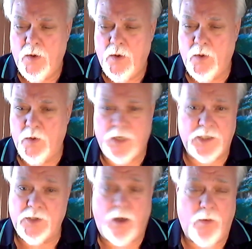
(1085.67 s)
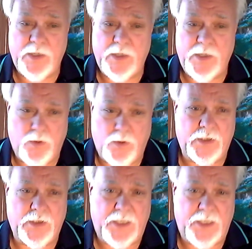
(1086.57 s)
who doesn't always do good
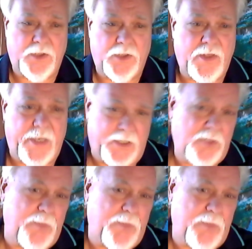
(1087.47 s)
and decent things,